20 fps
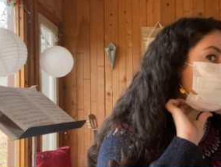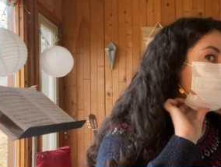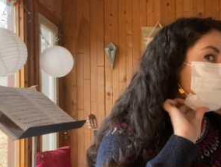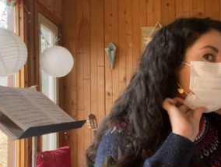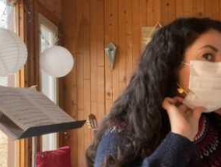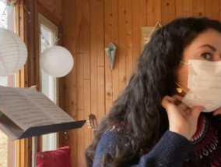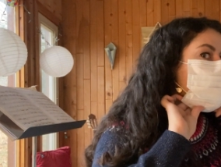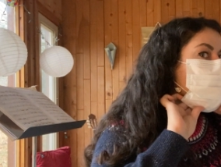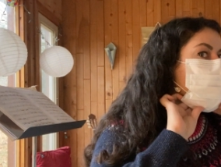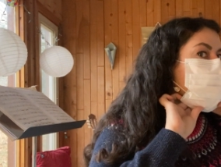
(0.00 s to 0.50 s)
of
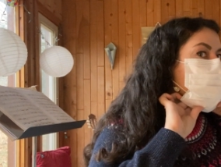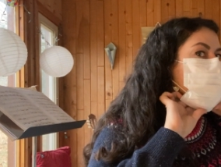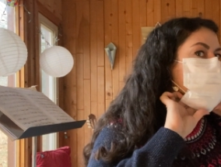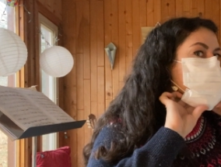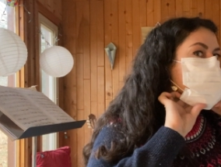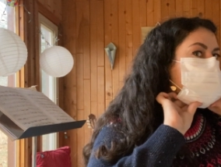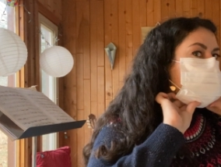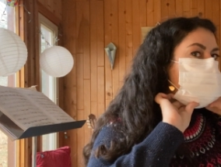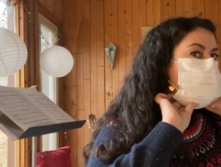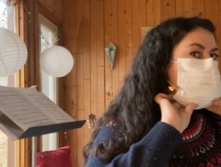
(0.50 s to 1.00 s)
their
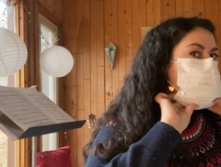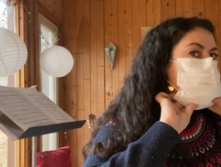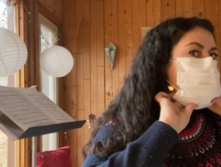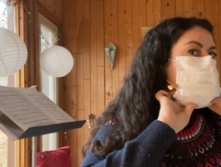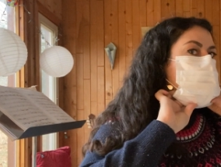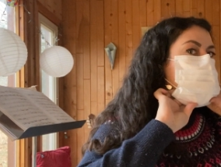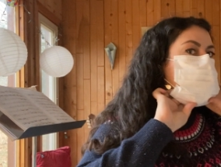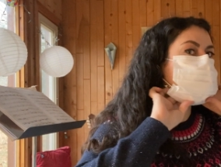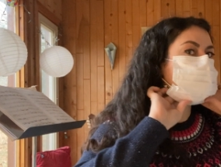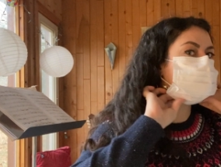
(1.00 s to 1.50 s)
mask
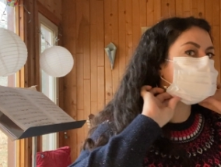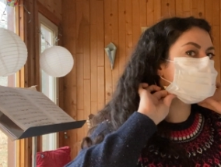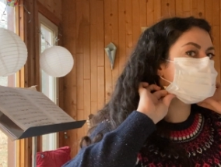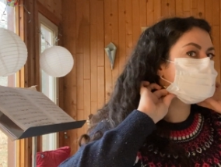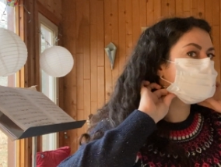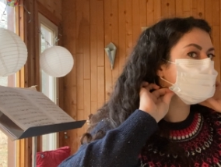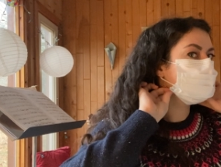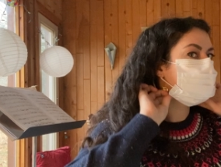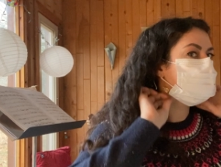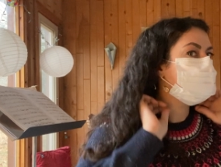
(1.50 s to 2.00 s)
in
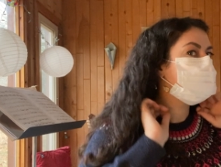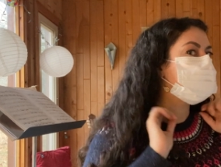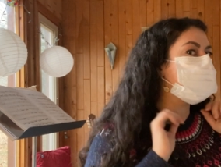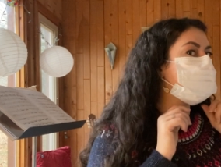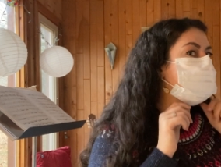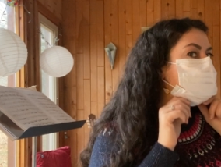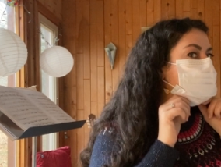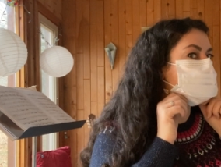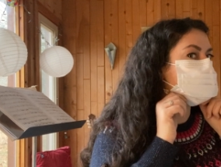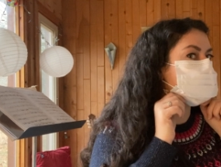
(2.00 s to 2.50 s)

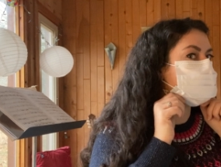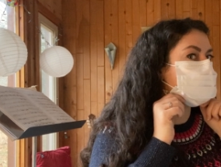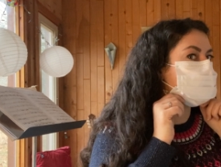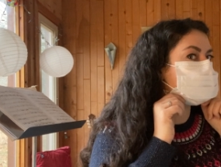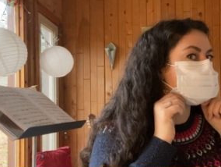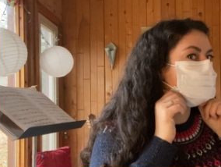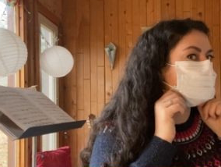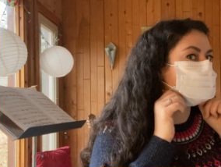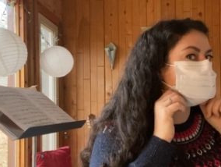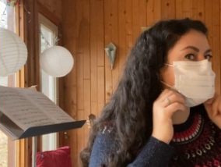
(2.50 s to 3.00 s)
so that it's
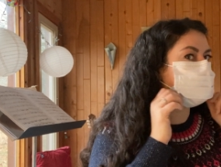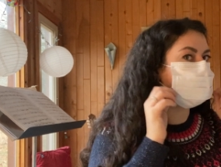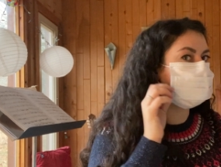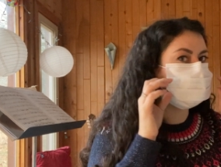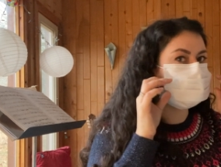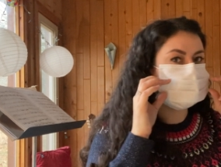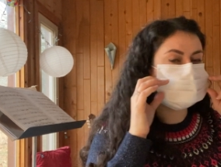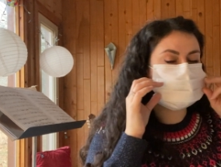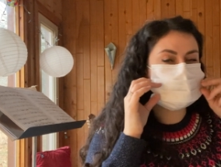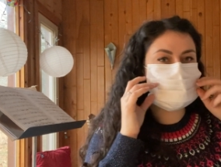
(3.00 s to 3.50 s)
not so far
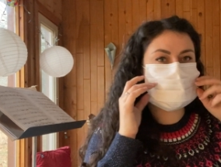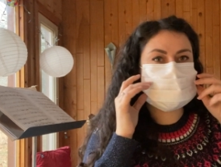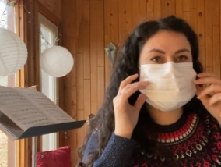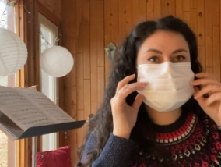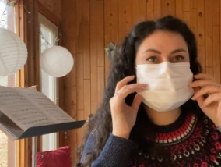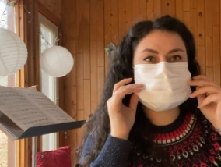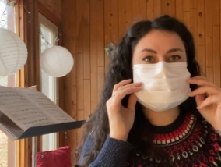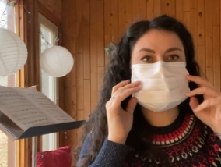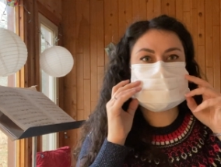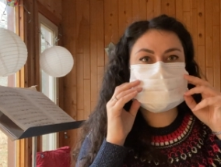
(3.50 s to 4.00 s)
back and
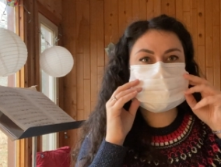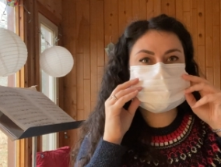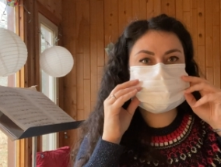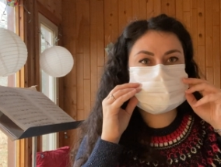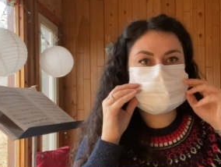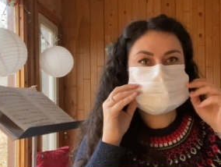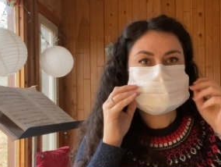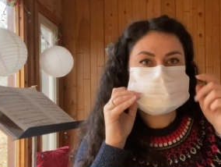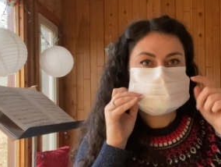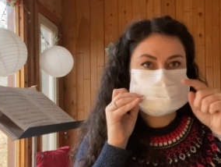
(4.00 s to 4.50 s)
it's not
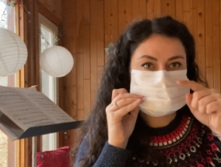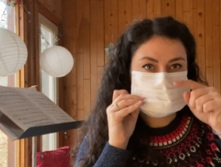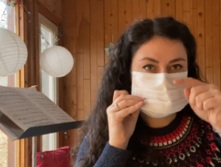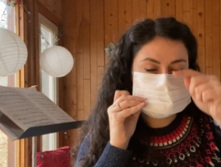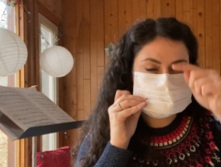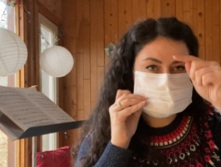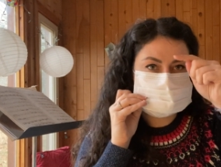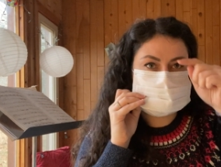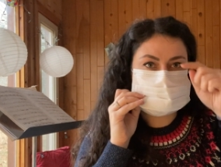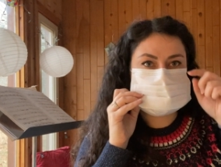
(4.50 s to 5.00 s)

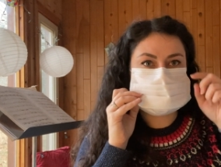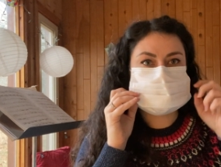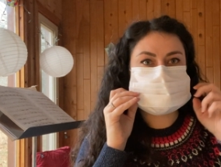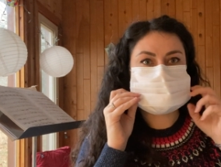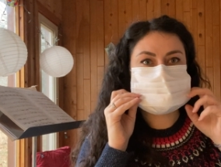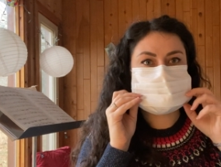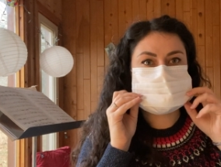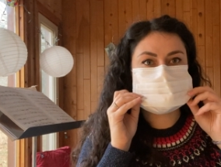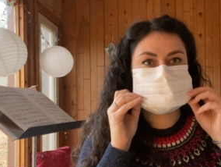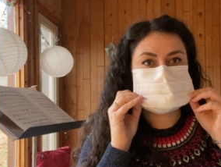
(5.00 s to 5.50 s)
coming up and
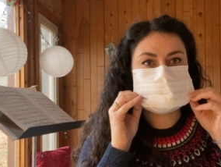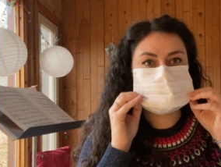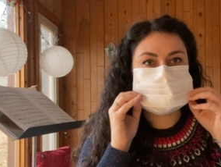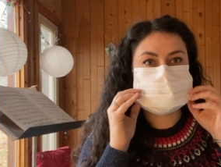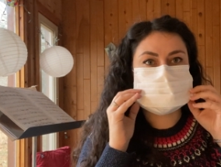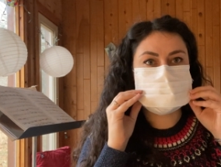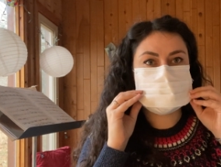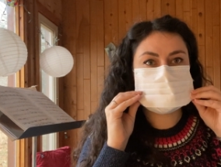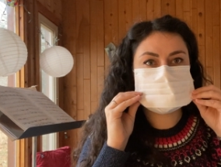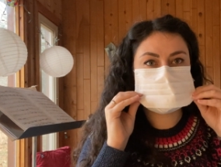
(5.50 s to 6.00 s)
hitting them in the
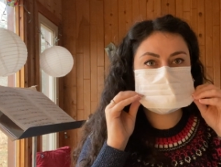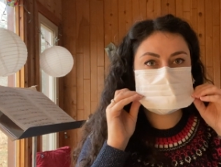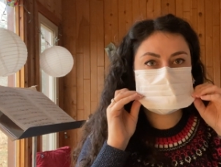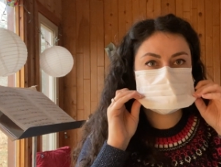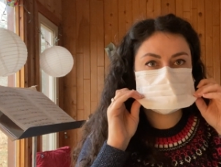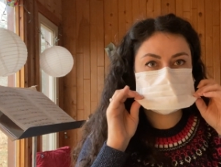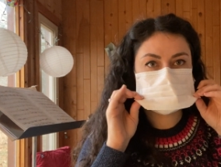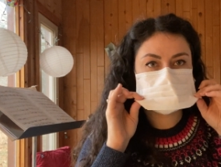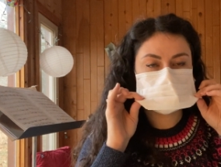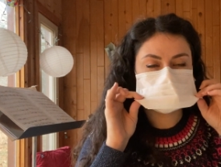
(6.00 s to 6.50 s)
eyes
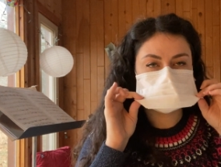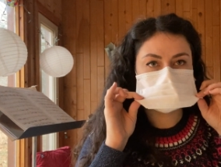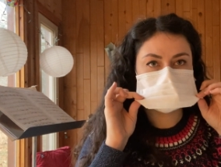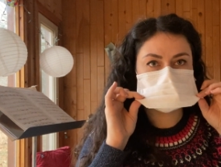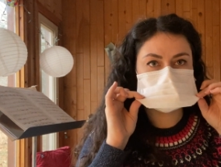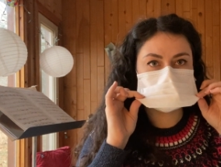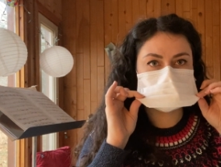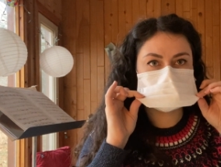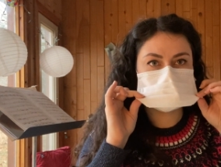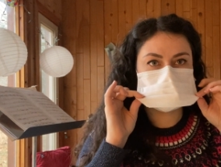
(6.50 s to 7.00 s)
or anything
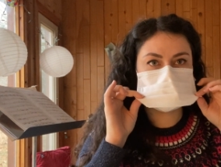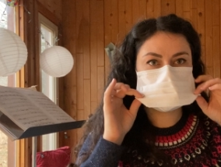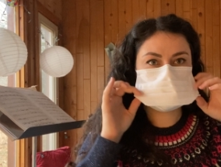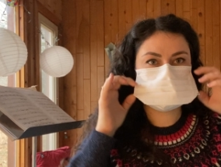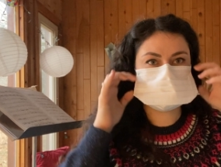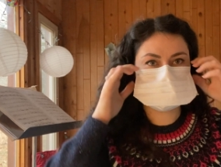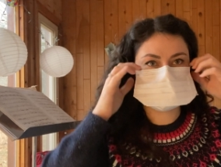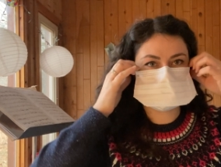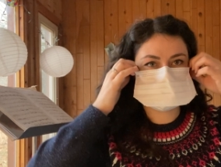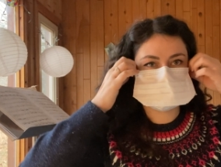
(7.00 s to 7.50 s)
like that.
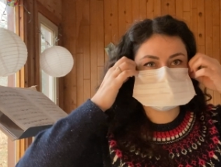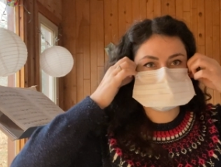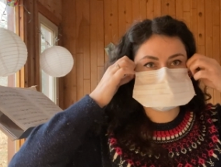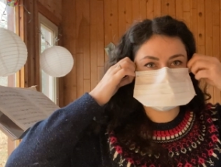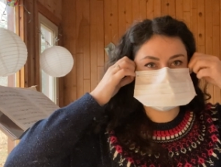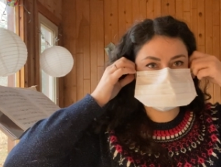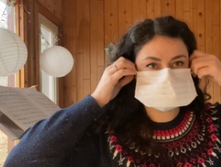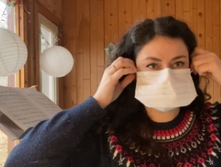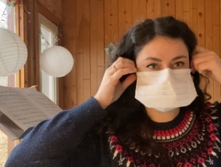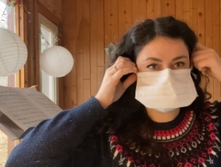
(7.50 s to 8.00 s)
But